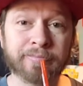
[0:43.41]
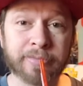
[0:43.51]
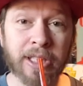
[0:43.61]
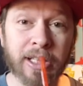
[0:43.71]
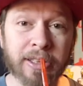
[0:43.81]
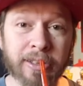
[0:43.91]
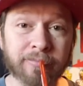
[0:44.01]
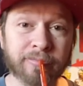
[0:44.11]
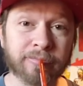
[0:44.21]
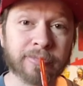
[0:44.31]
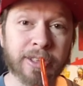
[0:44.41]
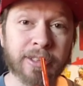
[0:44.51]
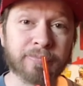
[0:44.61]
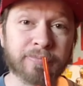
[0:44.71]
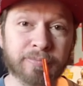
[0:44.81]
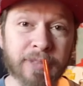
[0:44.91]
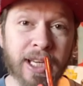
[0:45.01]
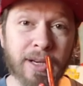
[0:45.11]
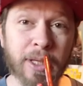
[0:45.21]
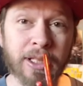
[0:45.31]
talking to the
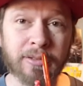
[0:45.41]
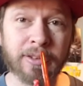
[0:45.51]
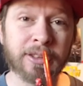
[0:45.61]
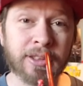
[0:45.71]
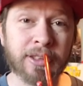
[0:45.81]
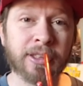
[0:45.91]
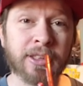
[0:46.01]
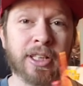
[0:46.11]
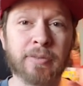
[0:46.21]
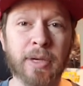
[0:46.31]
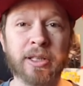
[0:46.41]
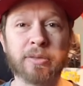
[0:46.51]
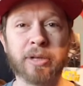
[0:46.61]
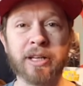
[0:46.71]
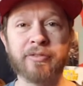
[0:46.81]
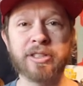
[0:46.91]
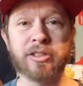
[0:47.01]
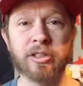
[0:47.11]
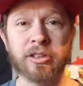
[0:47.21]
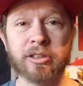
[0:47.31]
camera in my little breakfast
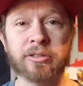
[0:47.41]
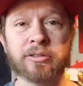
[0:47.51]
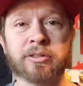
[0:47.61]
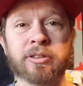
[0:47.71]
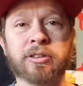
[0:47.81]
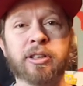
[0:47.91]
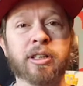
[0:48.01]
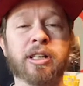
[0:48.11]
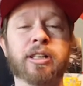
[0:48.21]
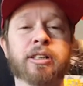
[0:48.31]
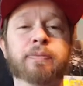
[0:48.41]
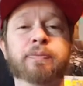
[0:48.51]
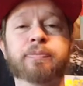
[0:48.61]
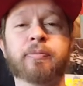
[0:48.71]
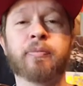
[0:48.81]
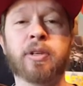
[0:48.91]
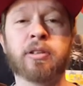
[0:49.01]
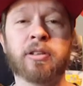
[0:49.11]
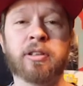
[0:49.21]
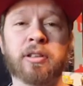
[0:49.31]
nook. Um,
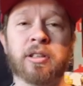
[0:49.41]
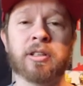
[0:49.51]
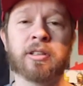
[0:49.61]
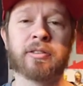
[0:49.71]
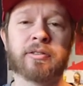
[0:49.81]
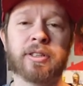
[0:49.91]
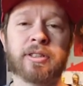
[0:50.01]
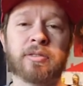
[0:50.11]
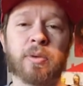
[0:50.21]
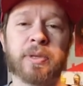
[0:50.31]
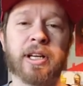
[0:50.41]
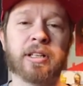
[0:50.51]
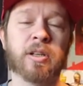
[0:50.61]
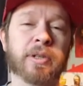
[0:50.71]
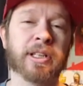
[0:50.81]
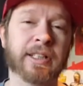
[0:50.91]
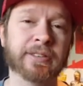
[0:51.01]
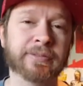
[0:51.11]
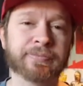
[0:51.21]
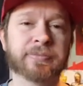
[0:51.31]
this is what we got going
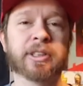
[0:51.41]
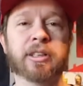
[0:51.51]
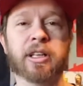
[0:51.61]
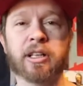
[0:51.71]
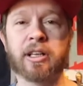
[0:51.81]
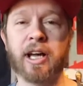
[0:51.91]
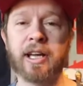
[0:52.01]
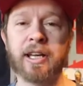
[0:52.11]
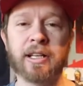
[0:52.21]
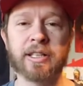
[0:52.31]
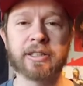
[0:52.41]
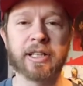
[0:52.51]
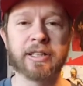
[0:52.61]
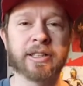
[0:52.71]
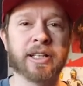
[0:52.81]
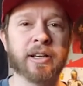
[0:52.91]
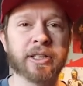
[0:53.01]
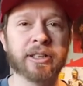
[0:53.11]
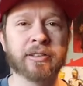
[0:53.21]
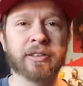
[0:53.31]
on. Uh, hi Alex, hi Stouty,